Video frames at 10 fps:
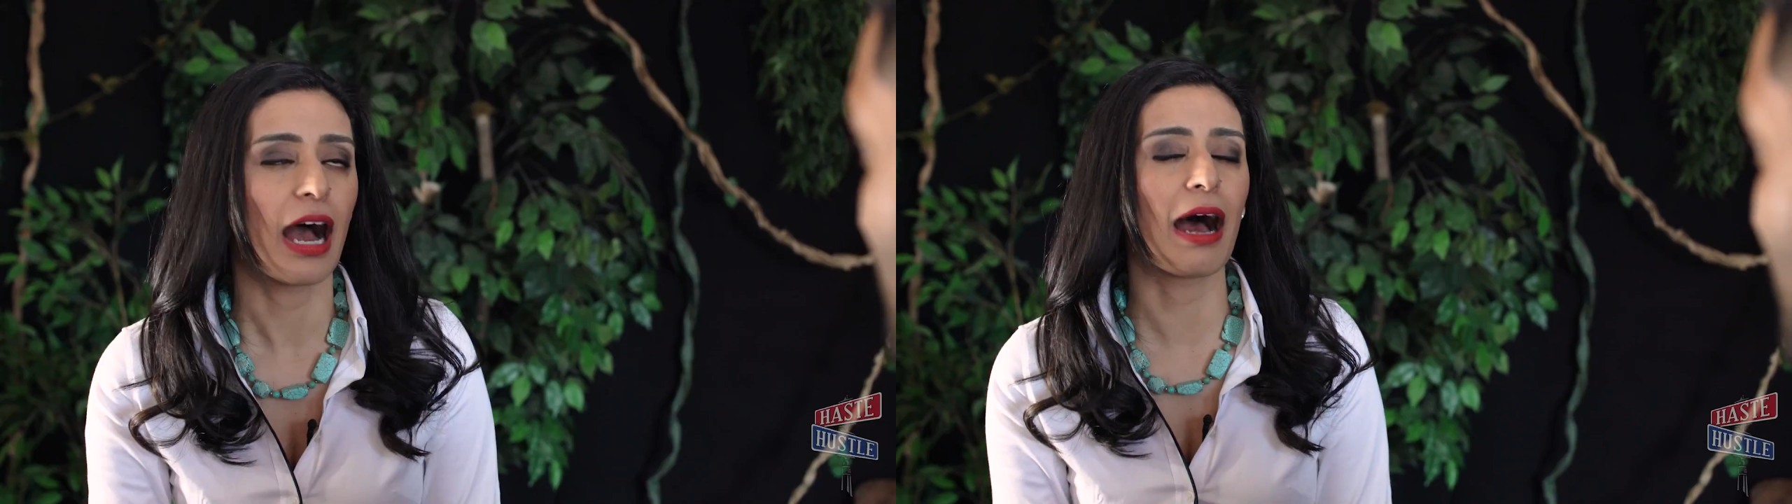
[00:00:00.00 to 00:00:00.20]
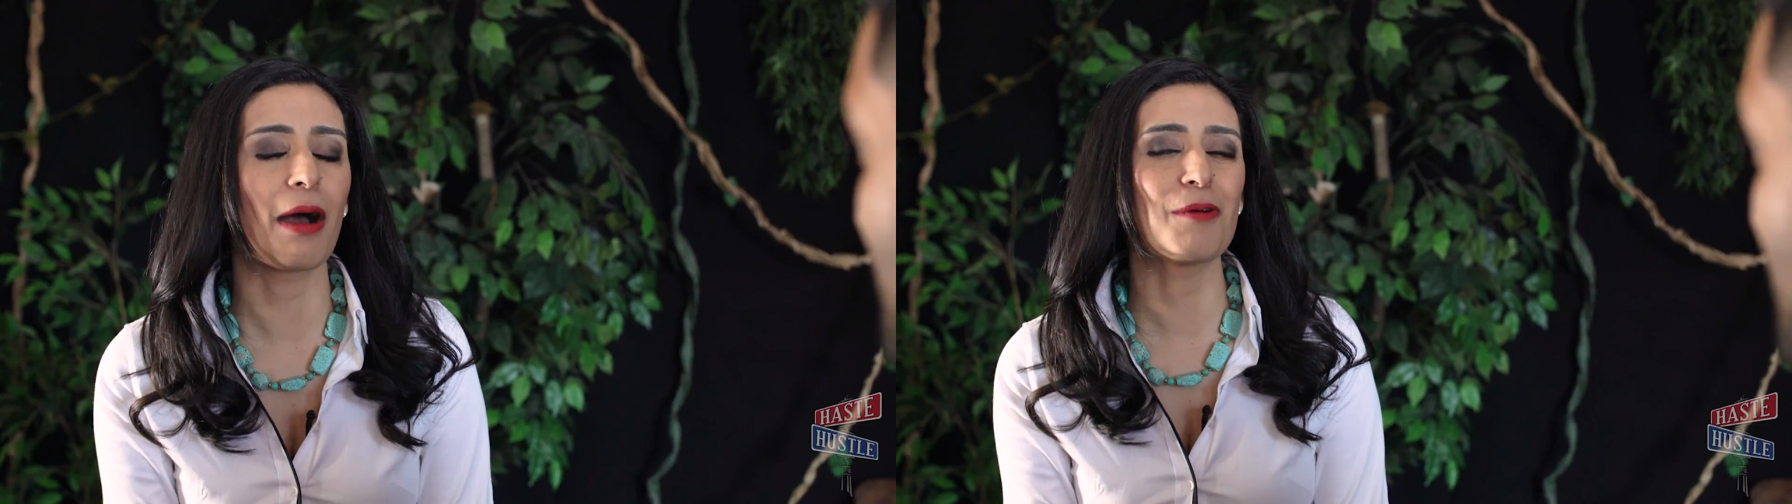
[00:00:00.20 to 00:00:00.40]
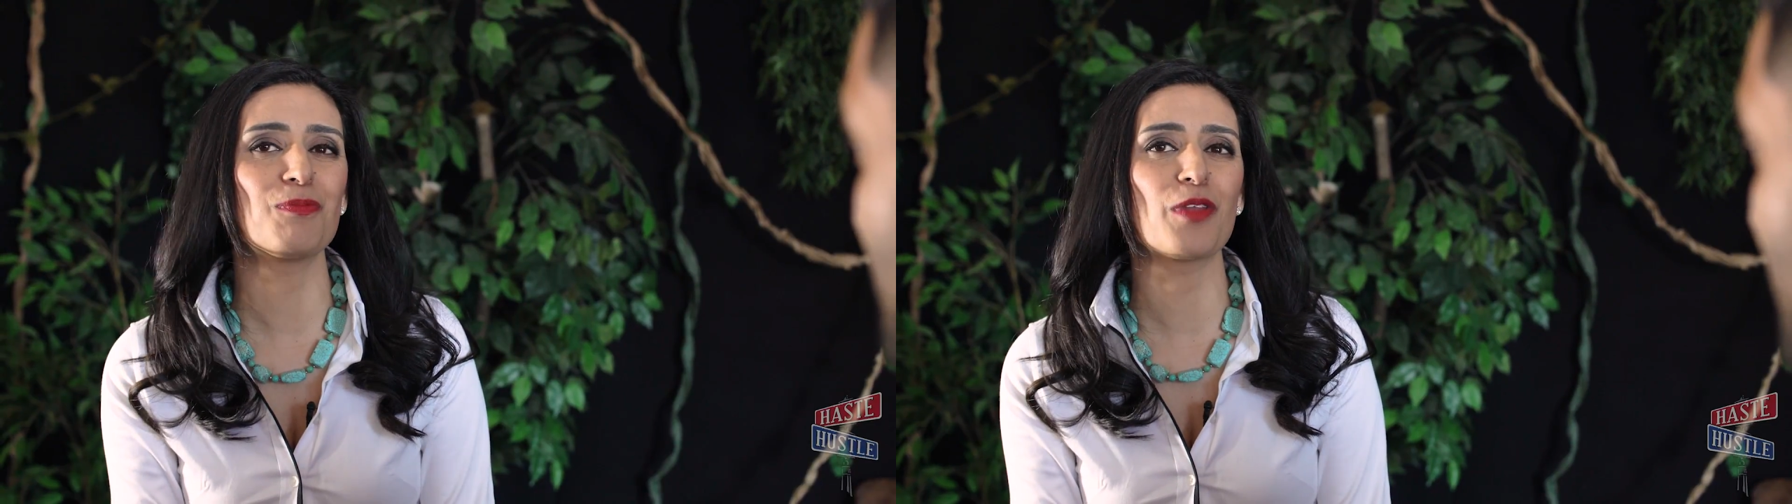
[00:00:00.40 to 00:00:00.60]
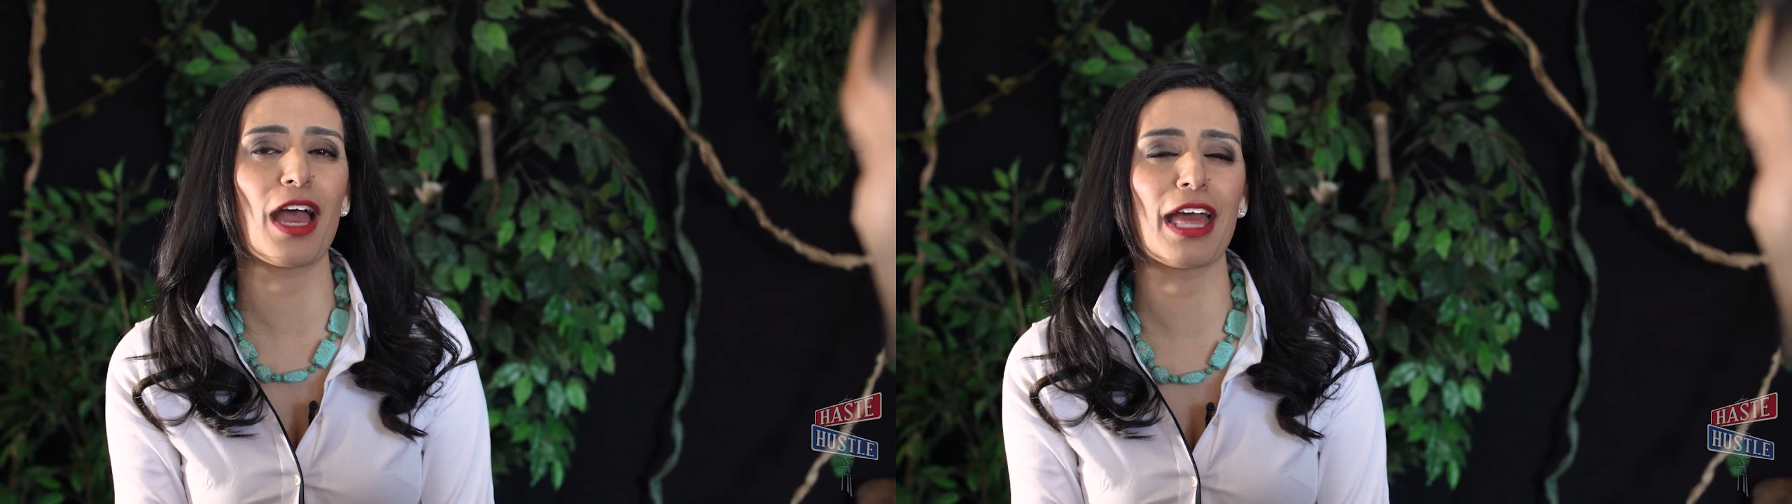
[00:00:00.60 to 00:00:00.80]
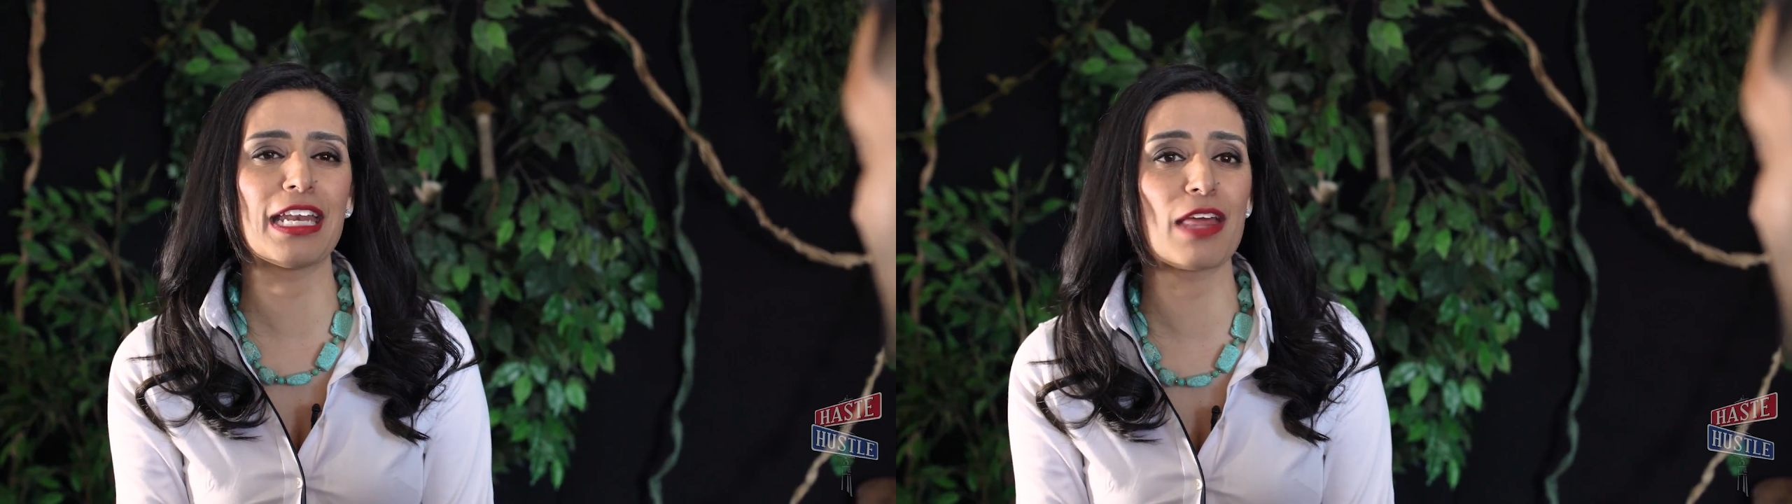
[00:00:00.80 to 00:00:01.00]

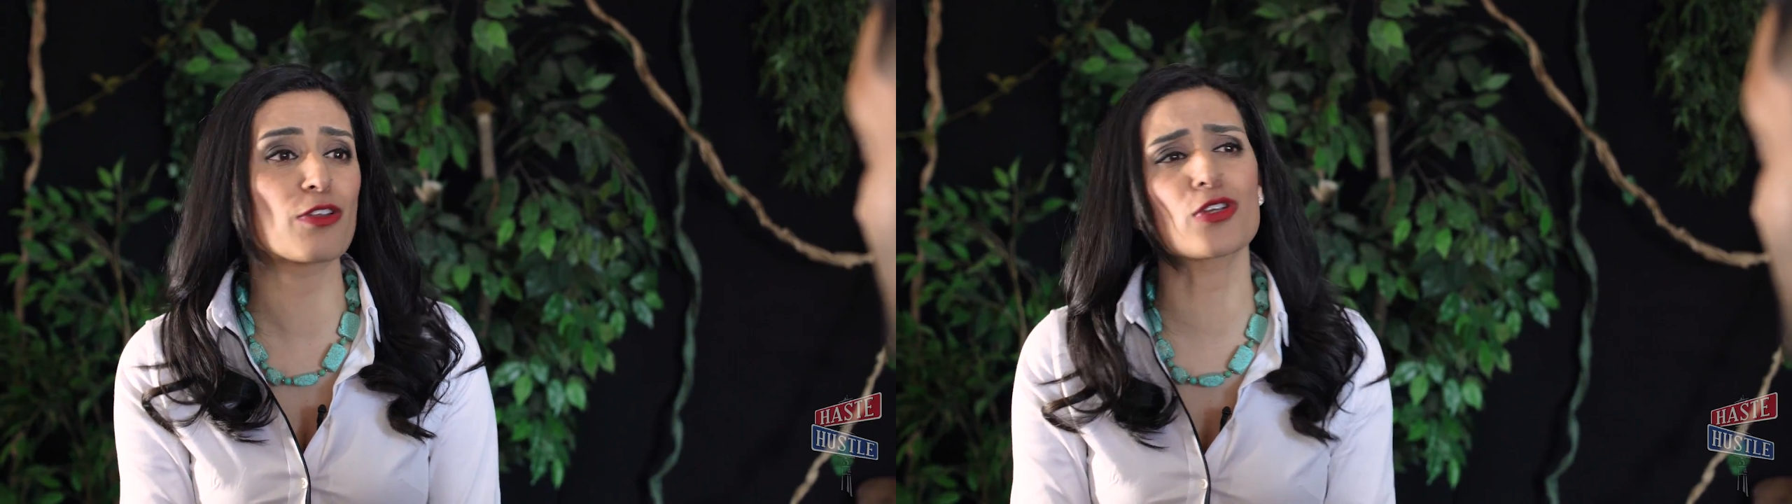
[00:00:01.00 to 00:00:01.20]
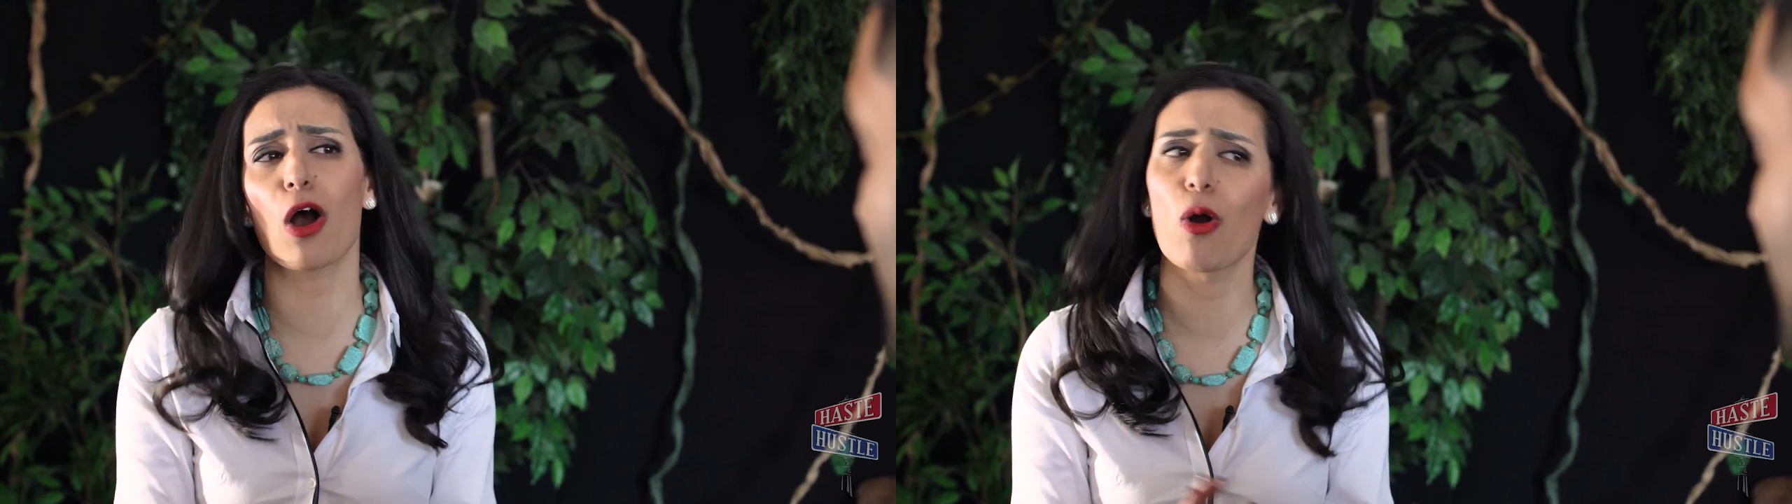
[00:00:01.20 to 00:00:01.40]
And there's